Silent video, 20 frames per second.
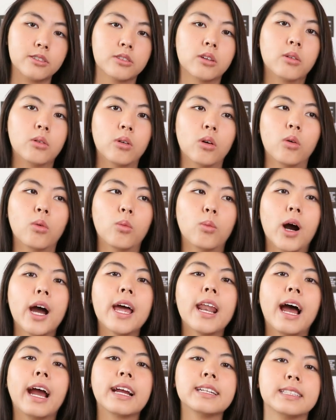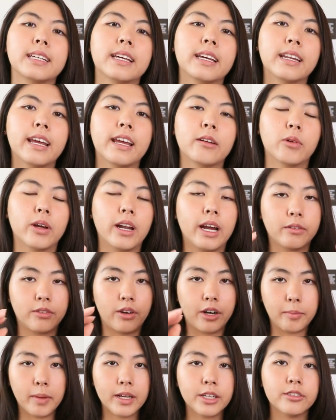So what I did and what I
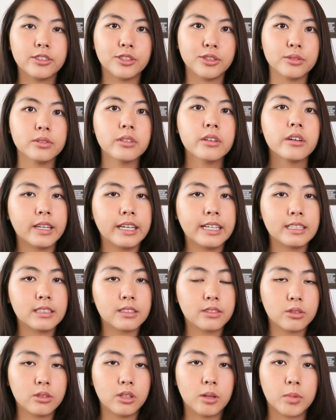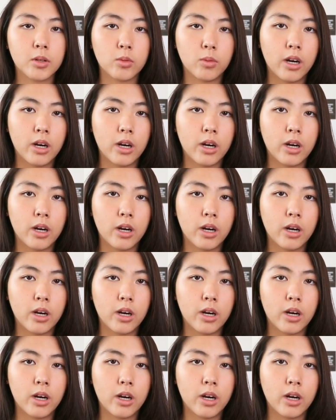recommend you do is to, number